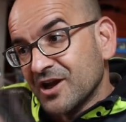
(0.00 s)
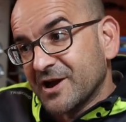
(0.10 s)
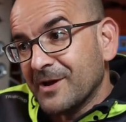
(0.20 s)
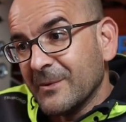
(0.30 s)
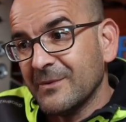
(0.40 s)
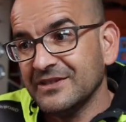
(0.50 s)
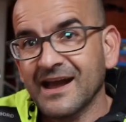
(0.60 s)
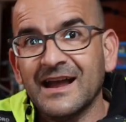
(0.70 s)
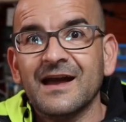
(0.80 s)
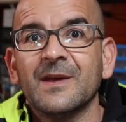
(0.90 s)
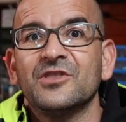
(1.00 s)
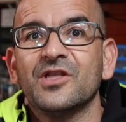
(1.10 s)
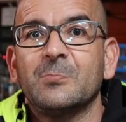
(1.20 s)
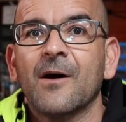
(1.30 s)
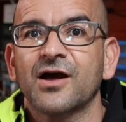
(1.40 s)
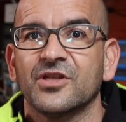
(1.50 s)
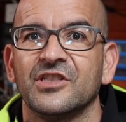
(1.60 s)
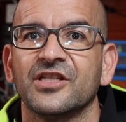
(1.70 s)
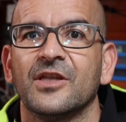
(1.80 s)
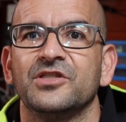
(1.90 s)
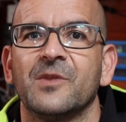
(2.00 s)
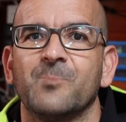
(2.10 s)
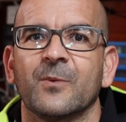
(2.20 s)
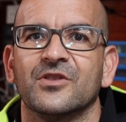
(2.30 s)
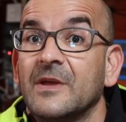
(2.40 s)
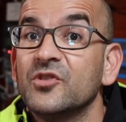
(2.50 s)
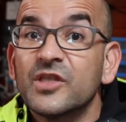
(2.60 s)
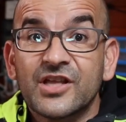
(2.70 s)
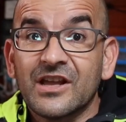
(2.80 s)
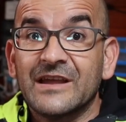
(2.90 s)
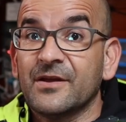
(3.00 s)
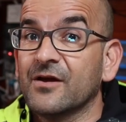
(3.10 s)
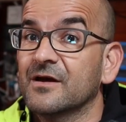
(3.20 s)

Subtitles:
our hose, and help someone else to keep the boat from sinking.